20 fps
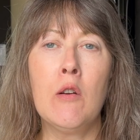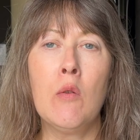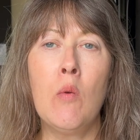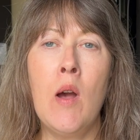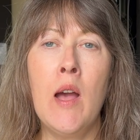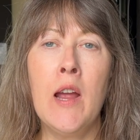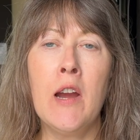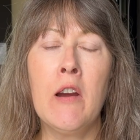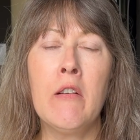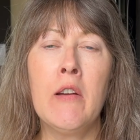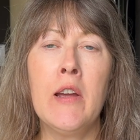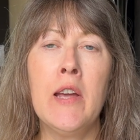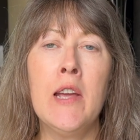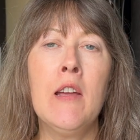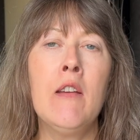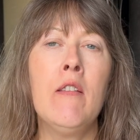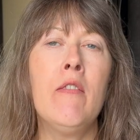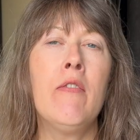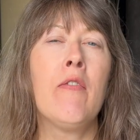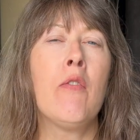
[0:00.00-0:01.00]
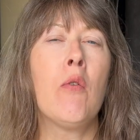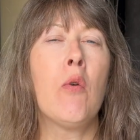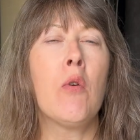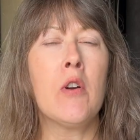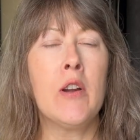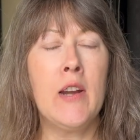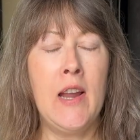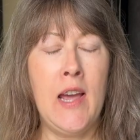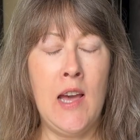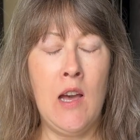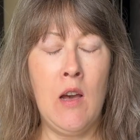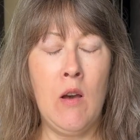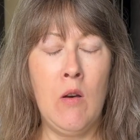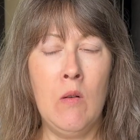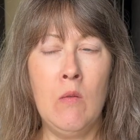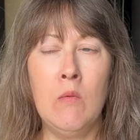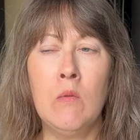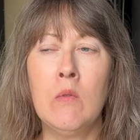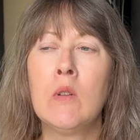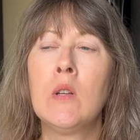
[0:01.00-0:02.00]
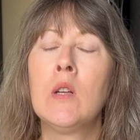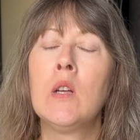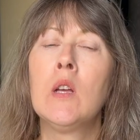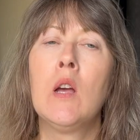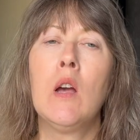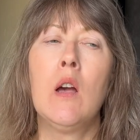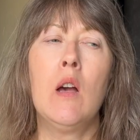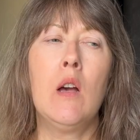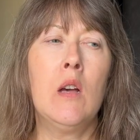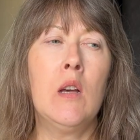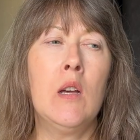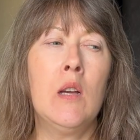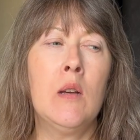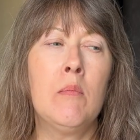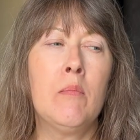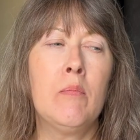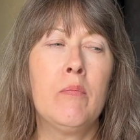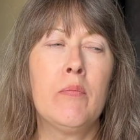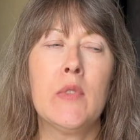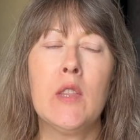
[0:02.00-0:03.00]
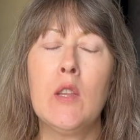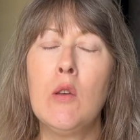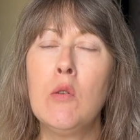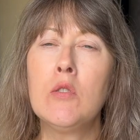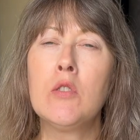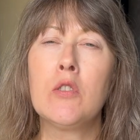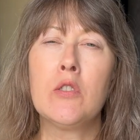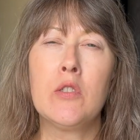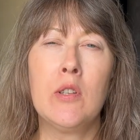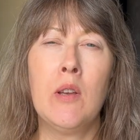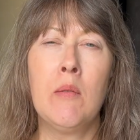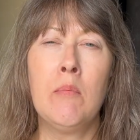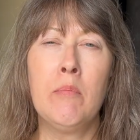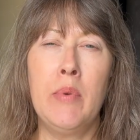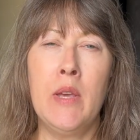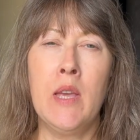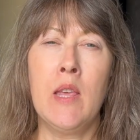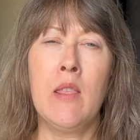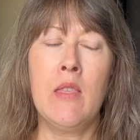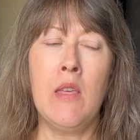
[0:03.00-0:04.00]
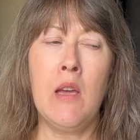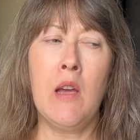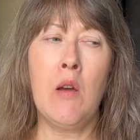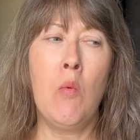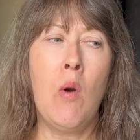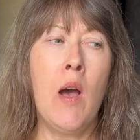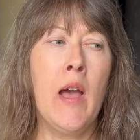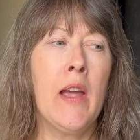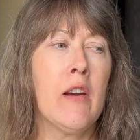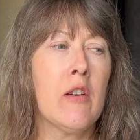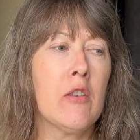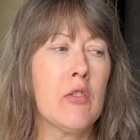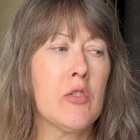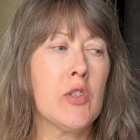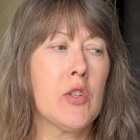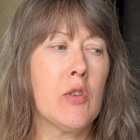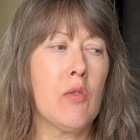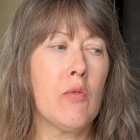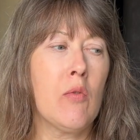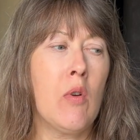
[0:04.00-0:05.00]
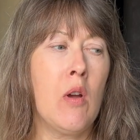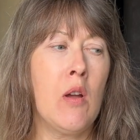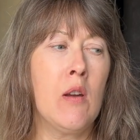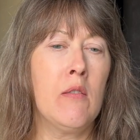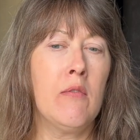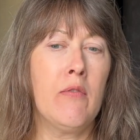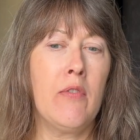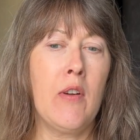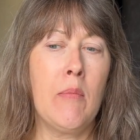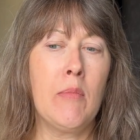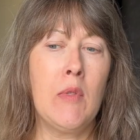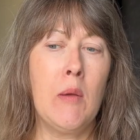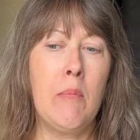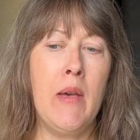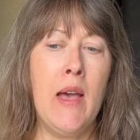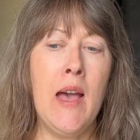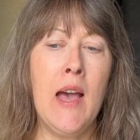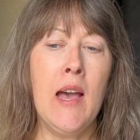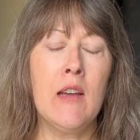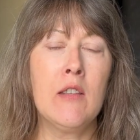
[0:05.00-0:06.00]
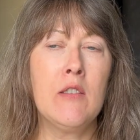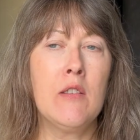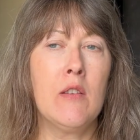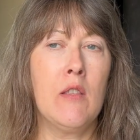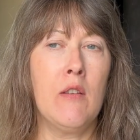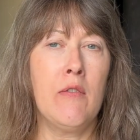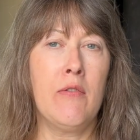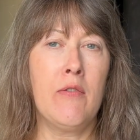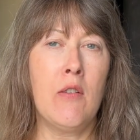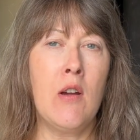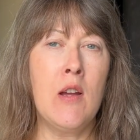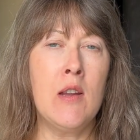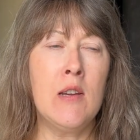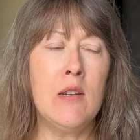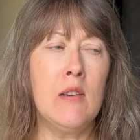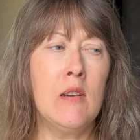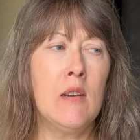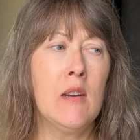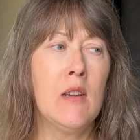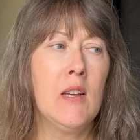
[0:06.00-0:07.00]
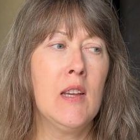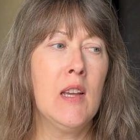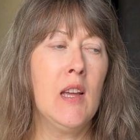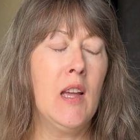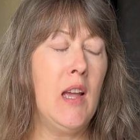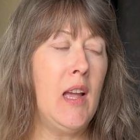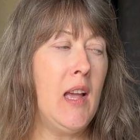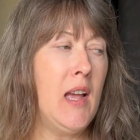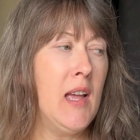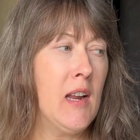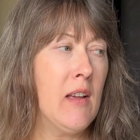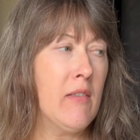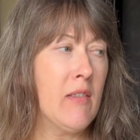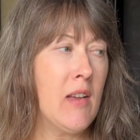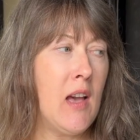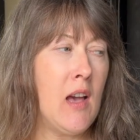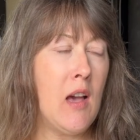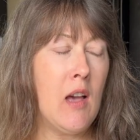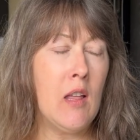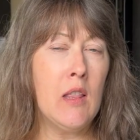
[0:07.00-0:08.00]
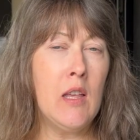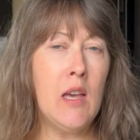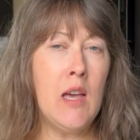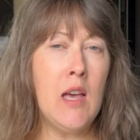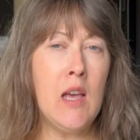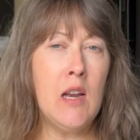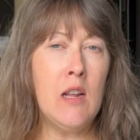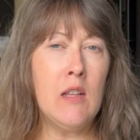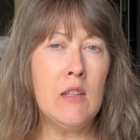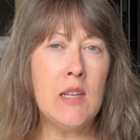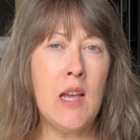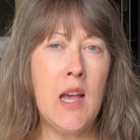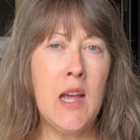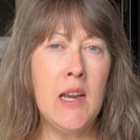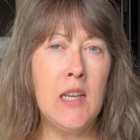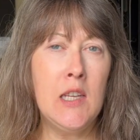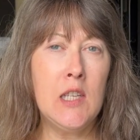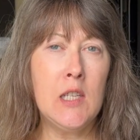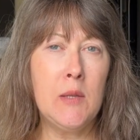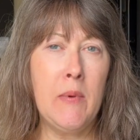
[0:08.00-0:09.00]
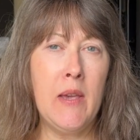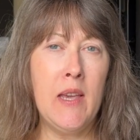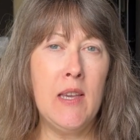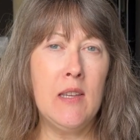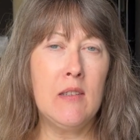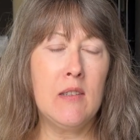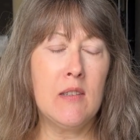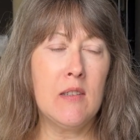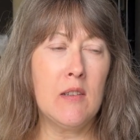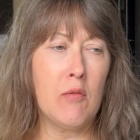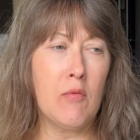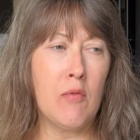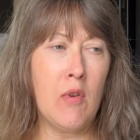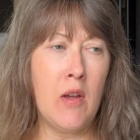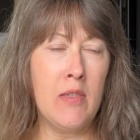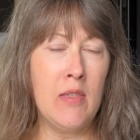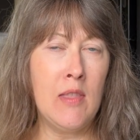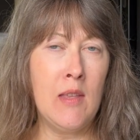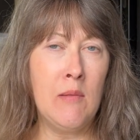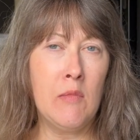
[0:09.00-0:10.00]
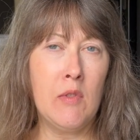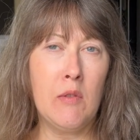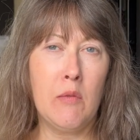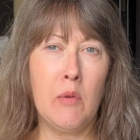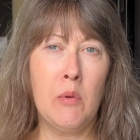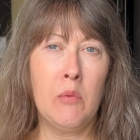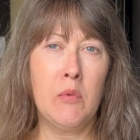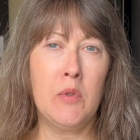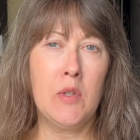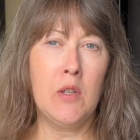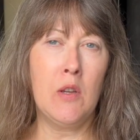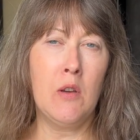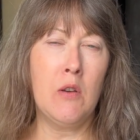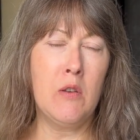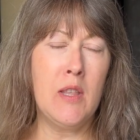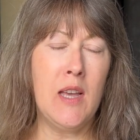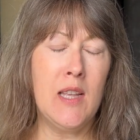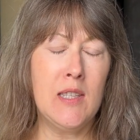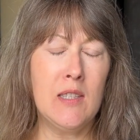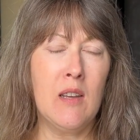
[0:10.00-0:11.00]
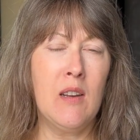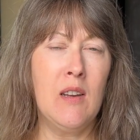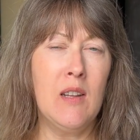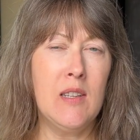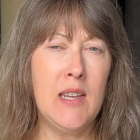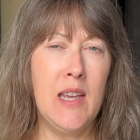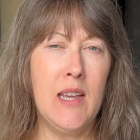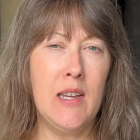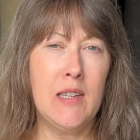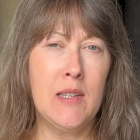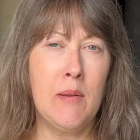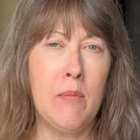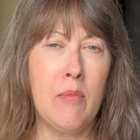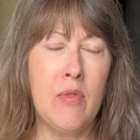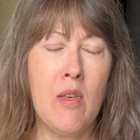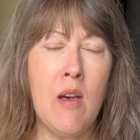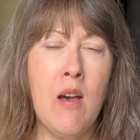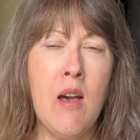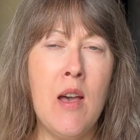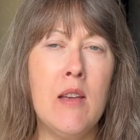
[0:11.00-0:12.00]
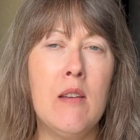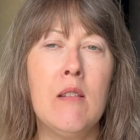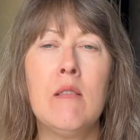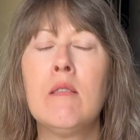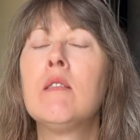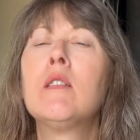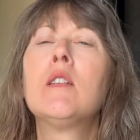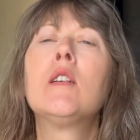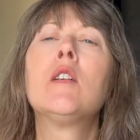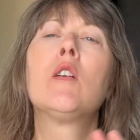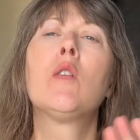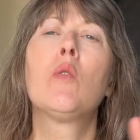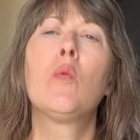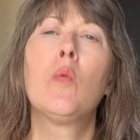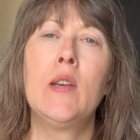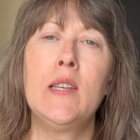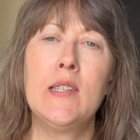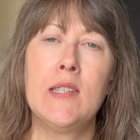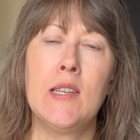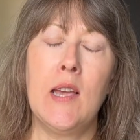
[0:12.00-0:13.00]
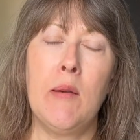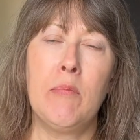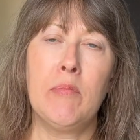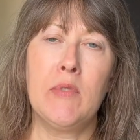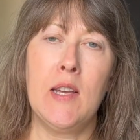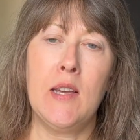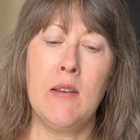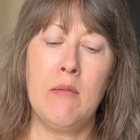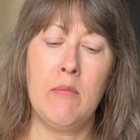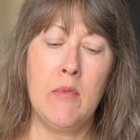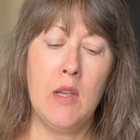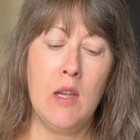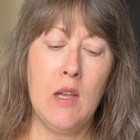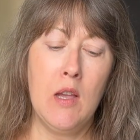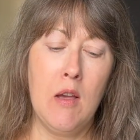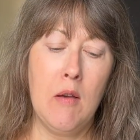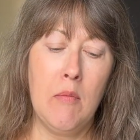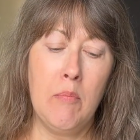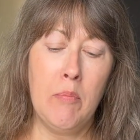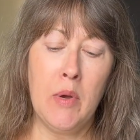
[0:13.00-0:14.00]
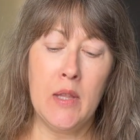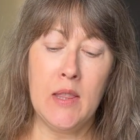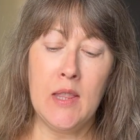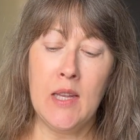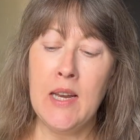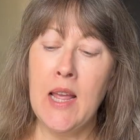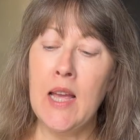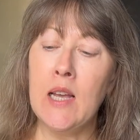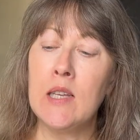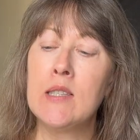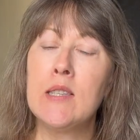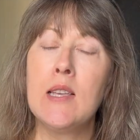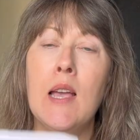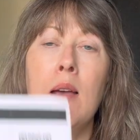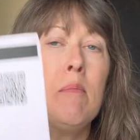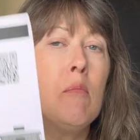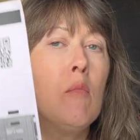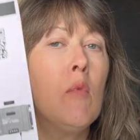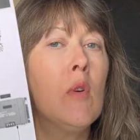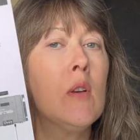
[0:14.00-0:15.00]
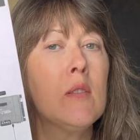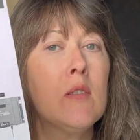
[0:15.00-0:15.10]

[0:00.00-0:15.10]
wiring for now. Those are some big thick wires to run from the back to the front, and I've got a little tiny space to run them through, so that's going to take some thought. We skipped it. But the next step was